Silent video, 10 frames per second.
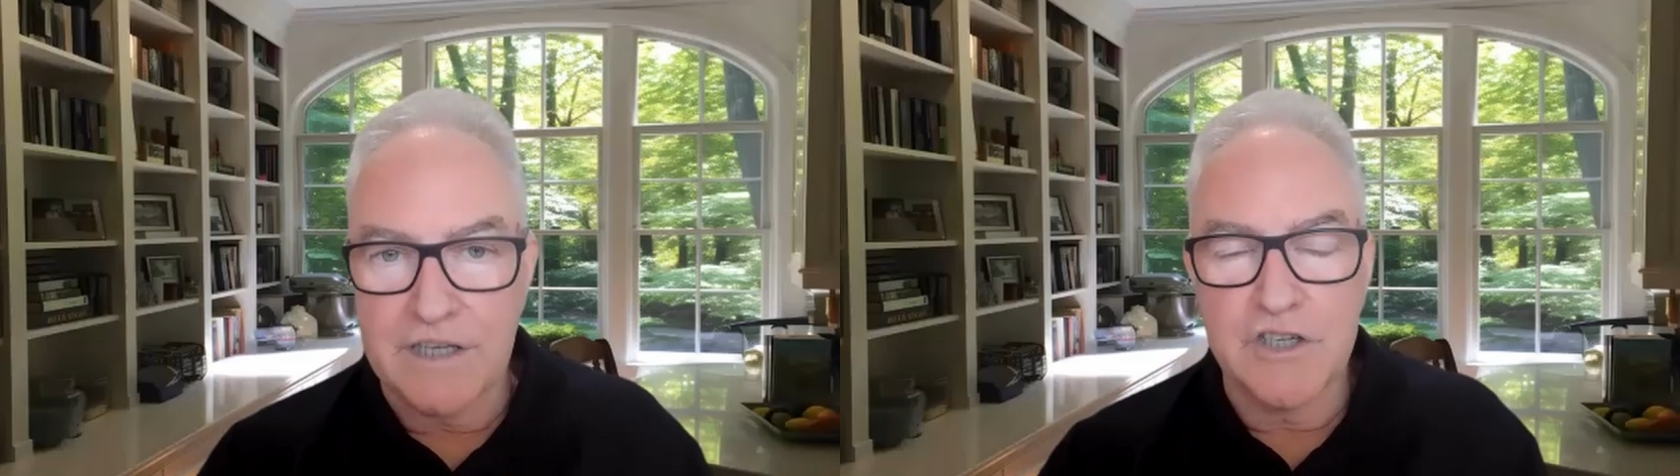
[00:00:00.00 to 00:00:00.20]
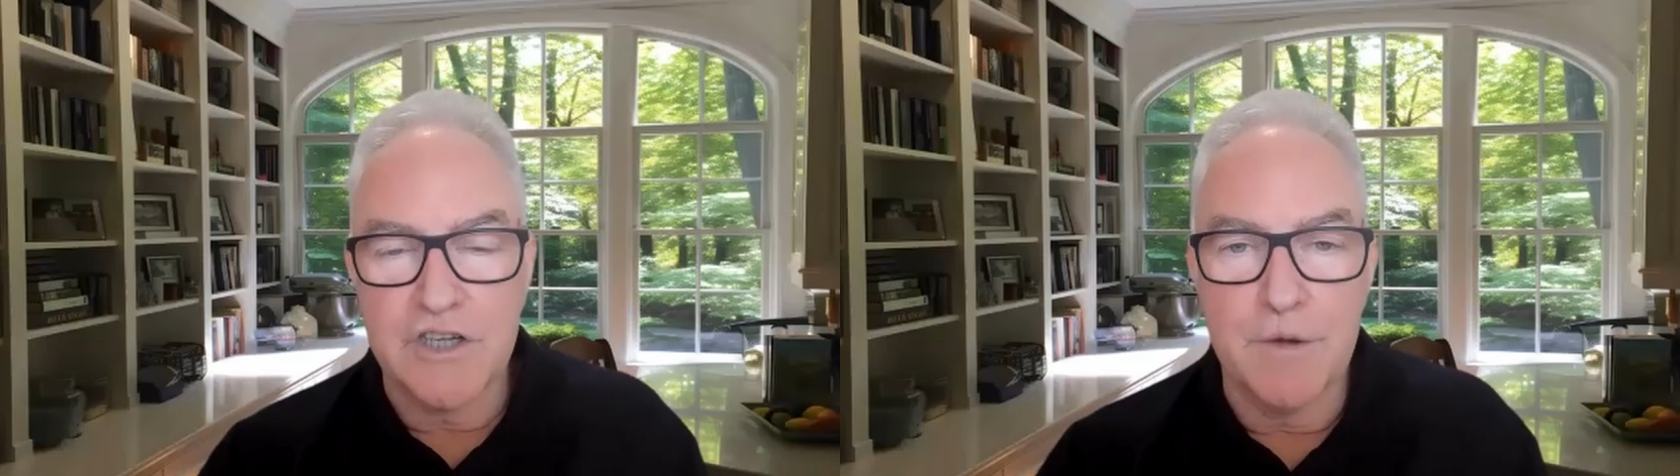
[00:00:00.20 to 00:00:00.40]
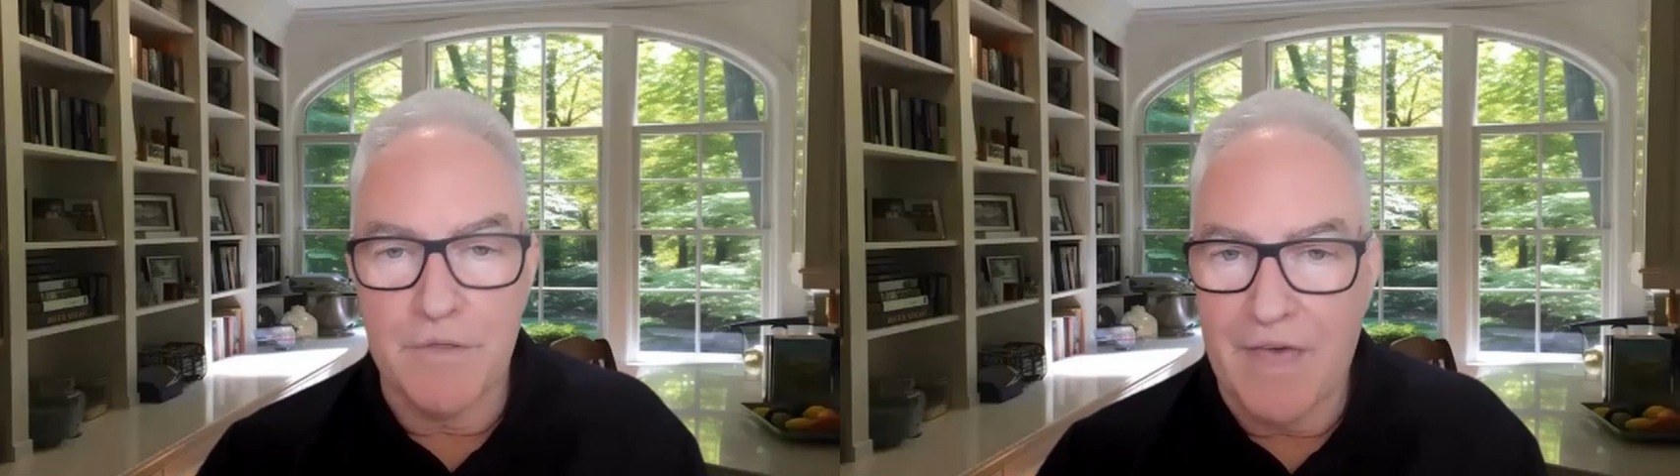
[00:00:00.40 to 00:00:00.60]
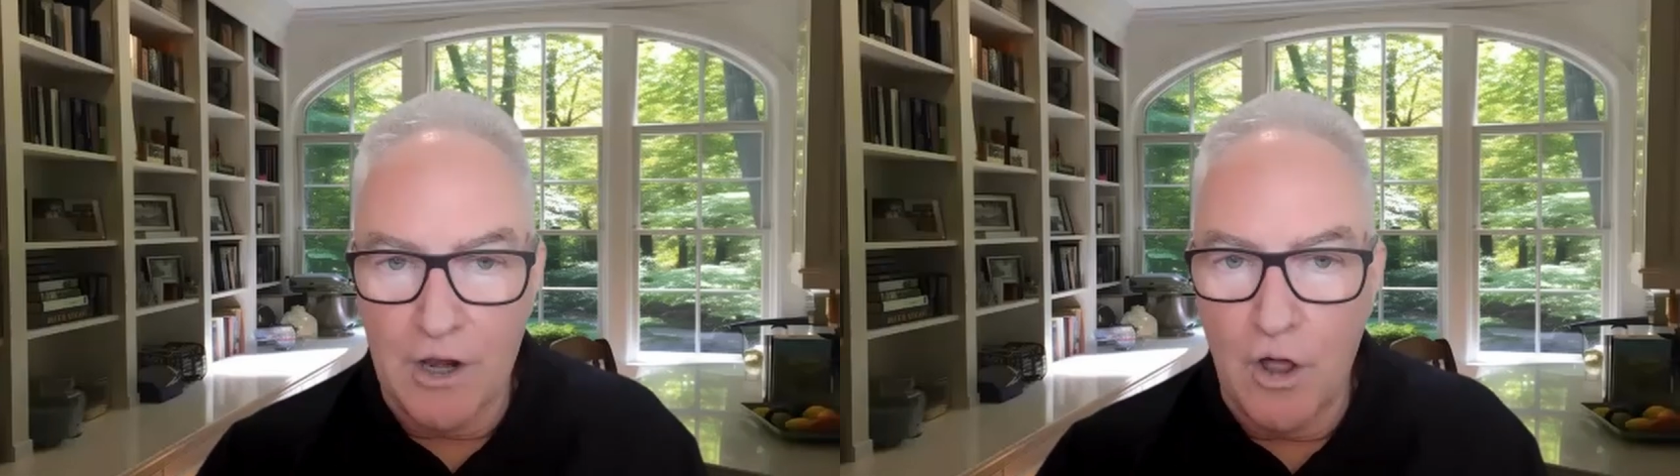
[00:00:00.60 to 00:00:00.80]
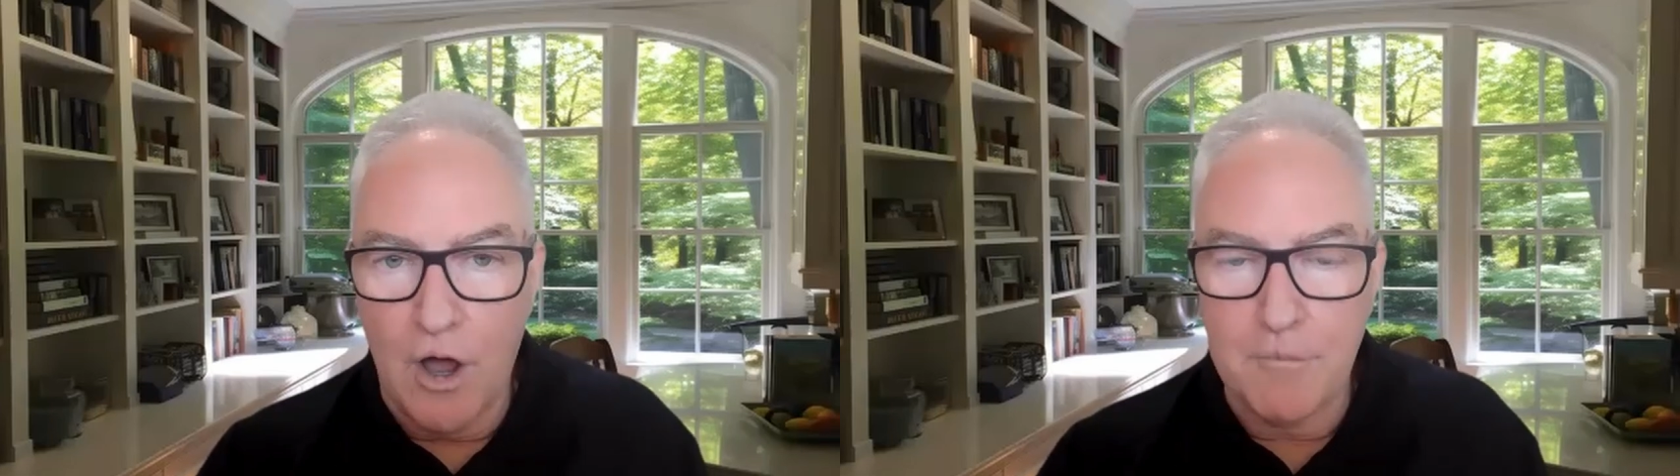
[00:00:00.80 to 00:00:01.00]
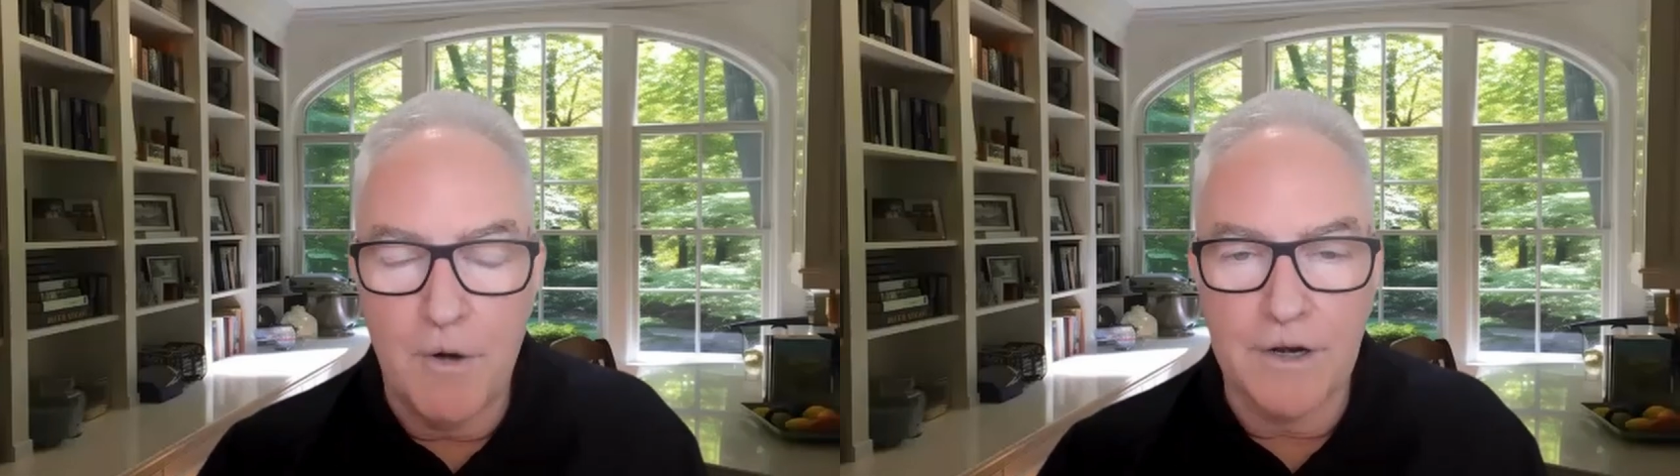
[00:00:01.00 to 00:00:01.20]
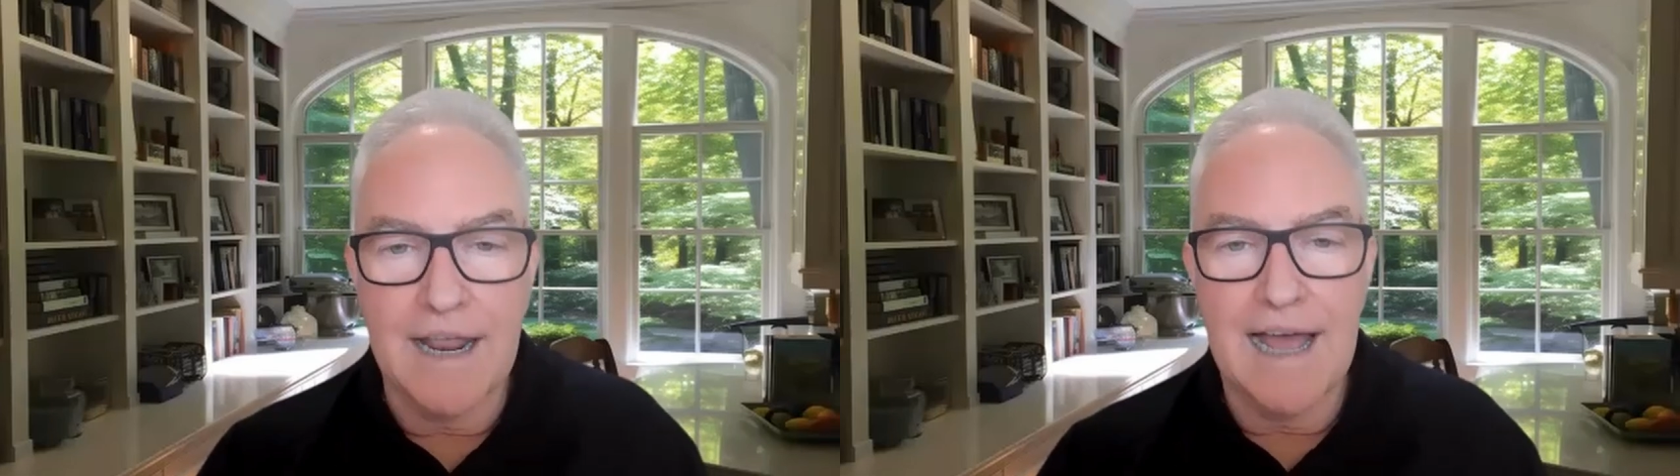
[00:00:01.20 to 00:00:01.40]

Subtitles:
to share with other like-minded,